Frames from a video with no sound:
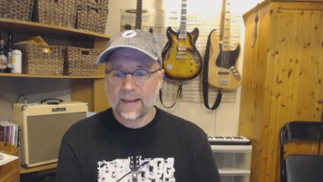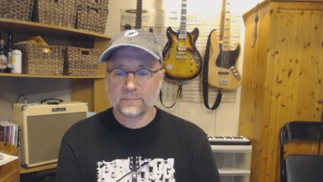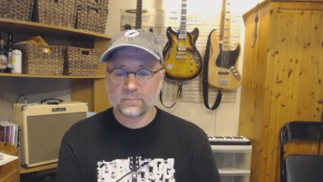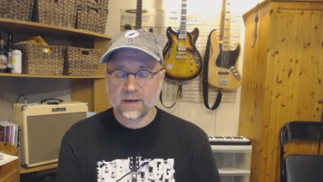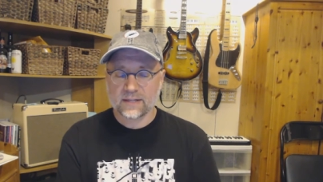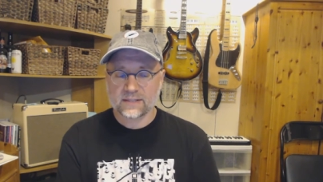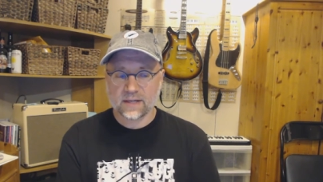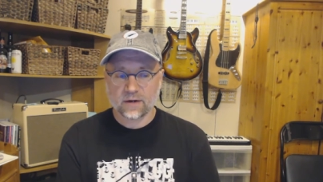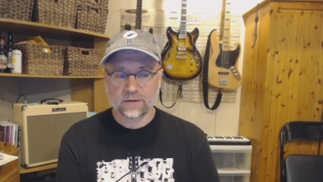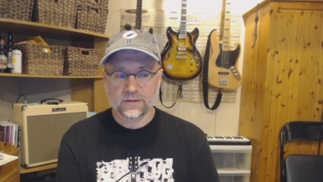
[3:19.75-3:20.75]
and bytes
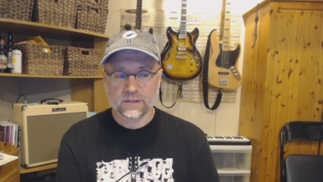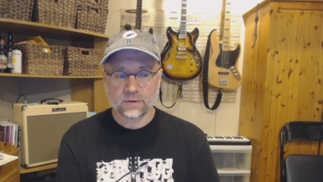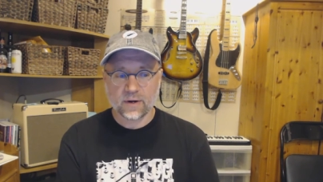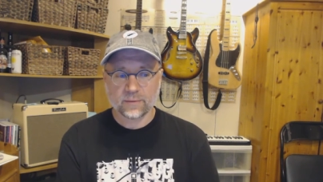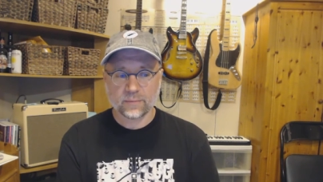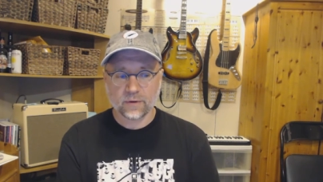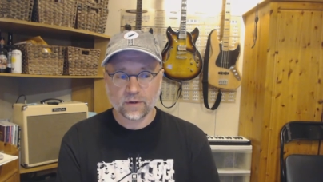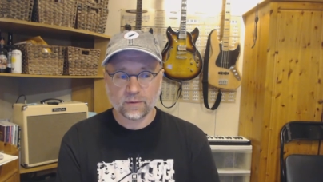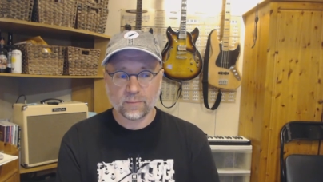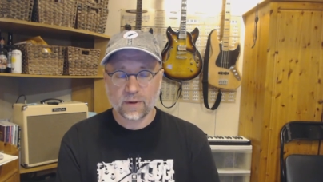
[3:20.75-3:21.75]
that are described
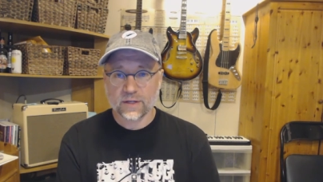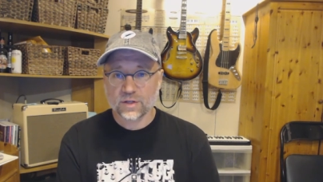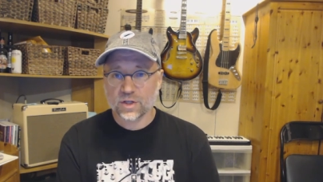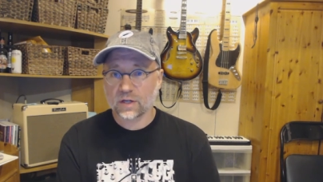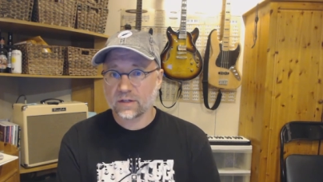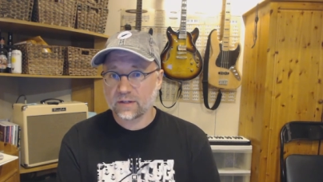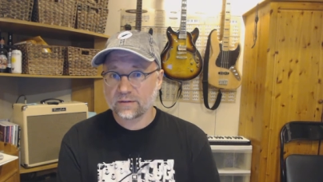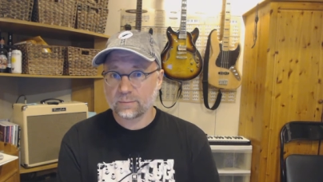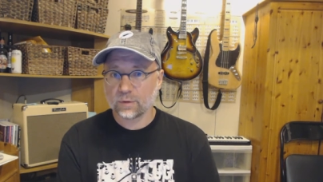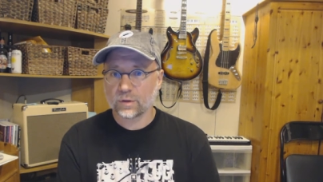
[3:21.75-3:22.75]
uh, by John in
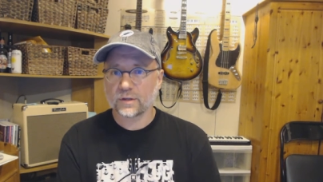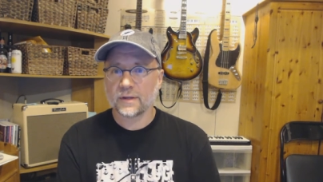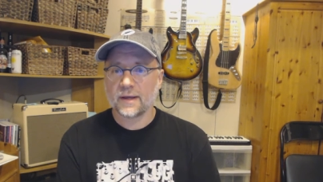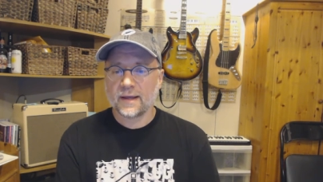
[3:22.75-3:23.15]
his book